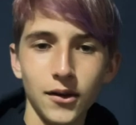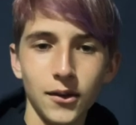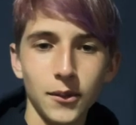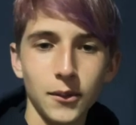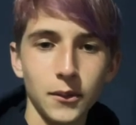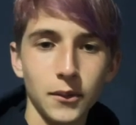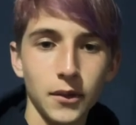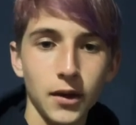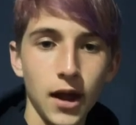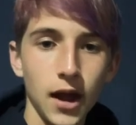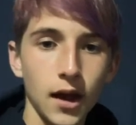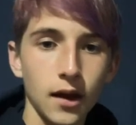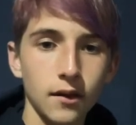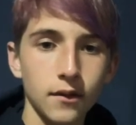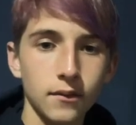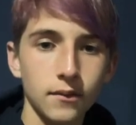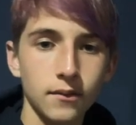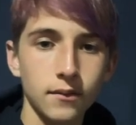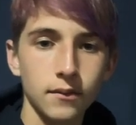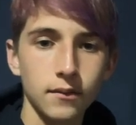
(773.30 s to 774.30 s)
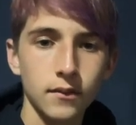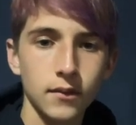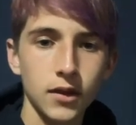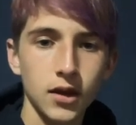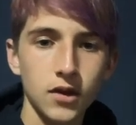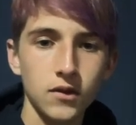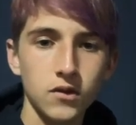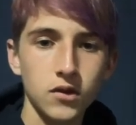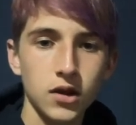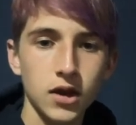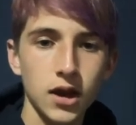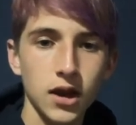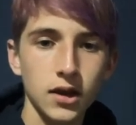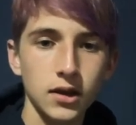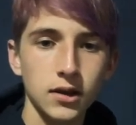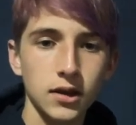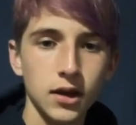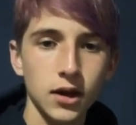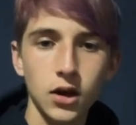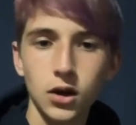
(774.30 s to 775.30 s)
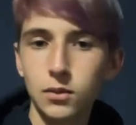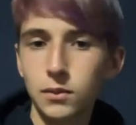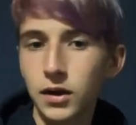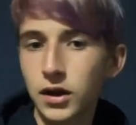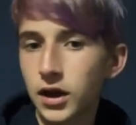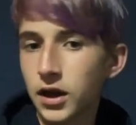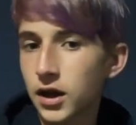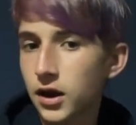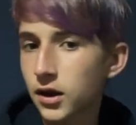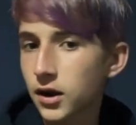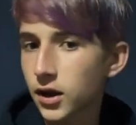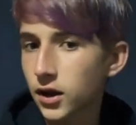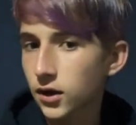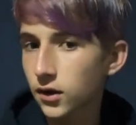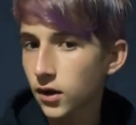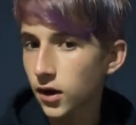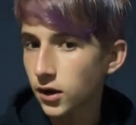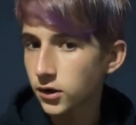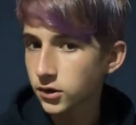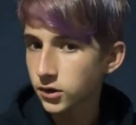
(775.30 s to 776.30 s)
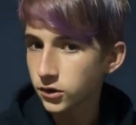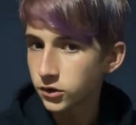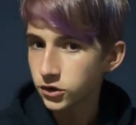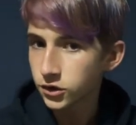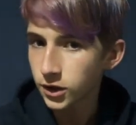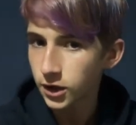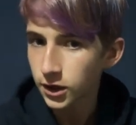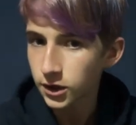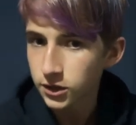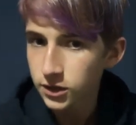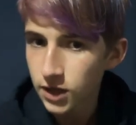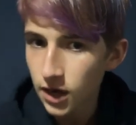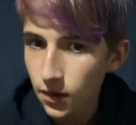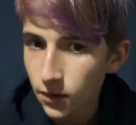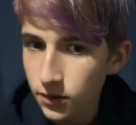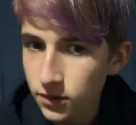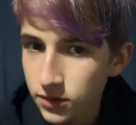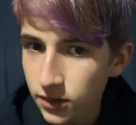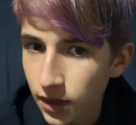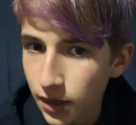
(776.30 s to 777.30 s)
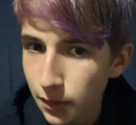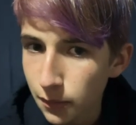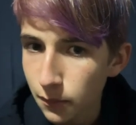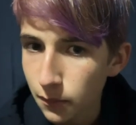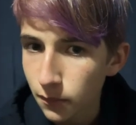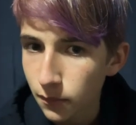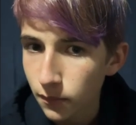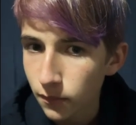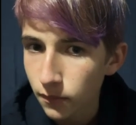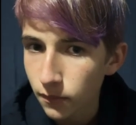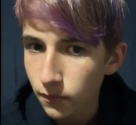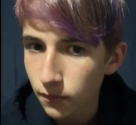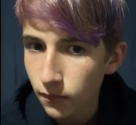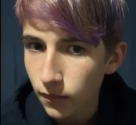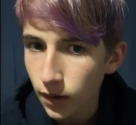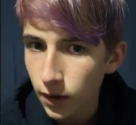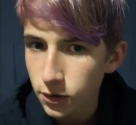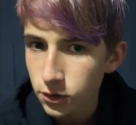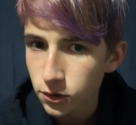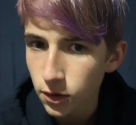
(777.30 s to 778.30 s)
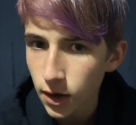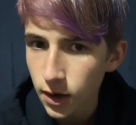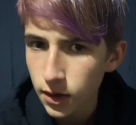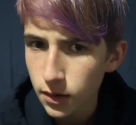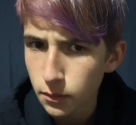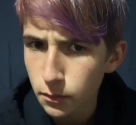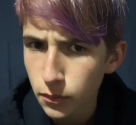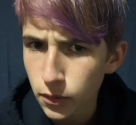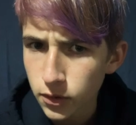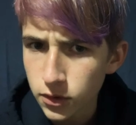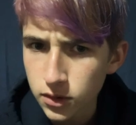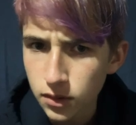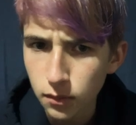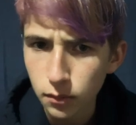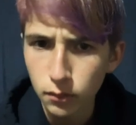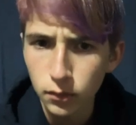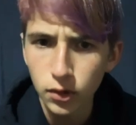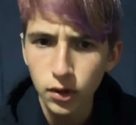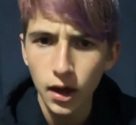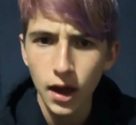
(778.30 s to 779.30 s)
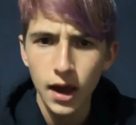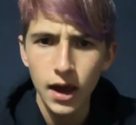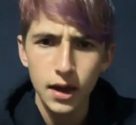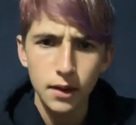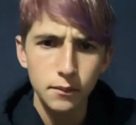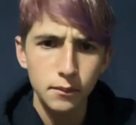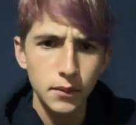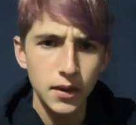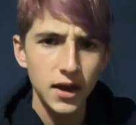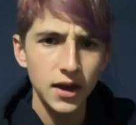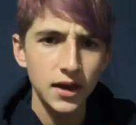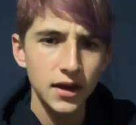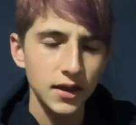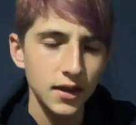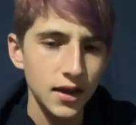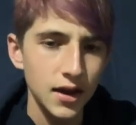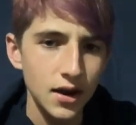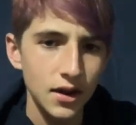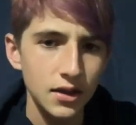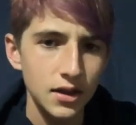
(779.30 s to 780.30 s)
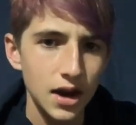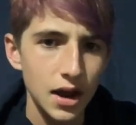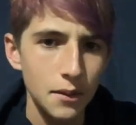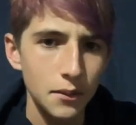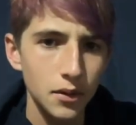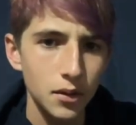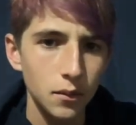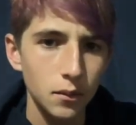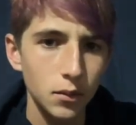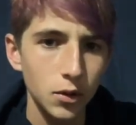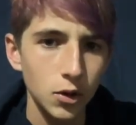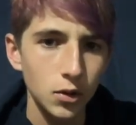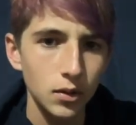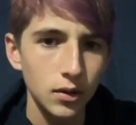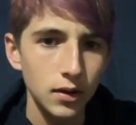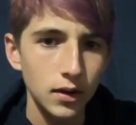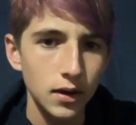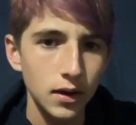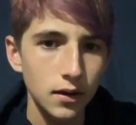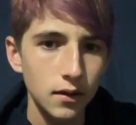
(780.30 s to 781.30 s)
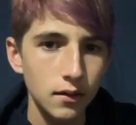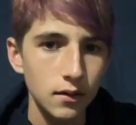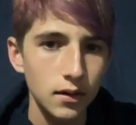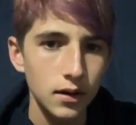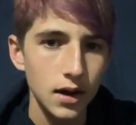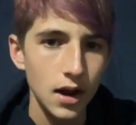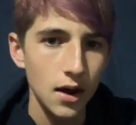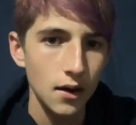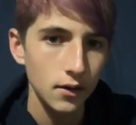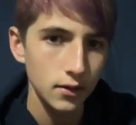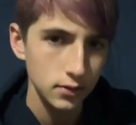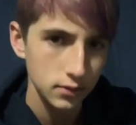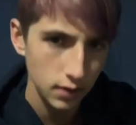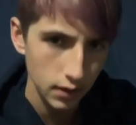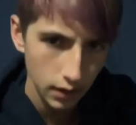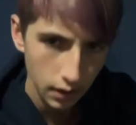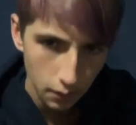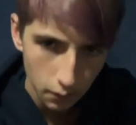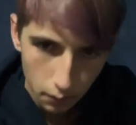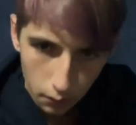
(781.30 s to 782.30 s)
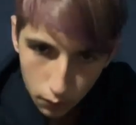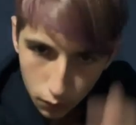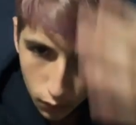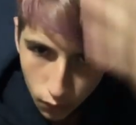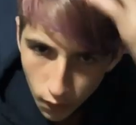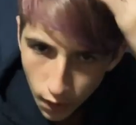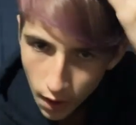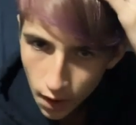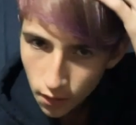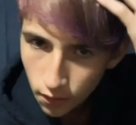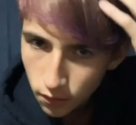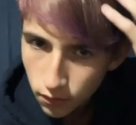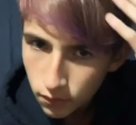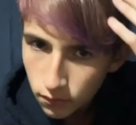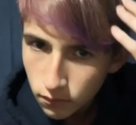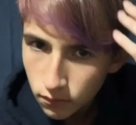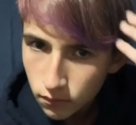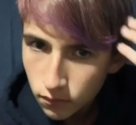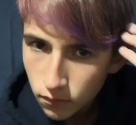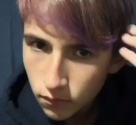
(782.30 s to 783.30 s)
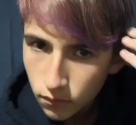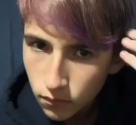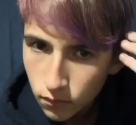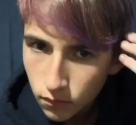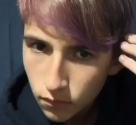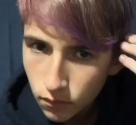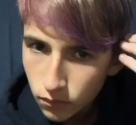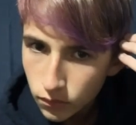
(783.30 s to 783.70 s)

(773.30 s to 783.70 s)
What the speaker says: Yeah. If you can't tell, my hair color also changed. Now it's like, I tried to put some blue. I had pink in there, and then I put blue in there, and now it's like a brown with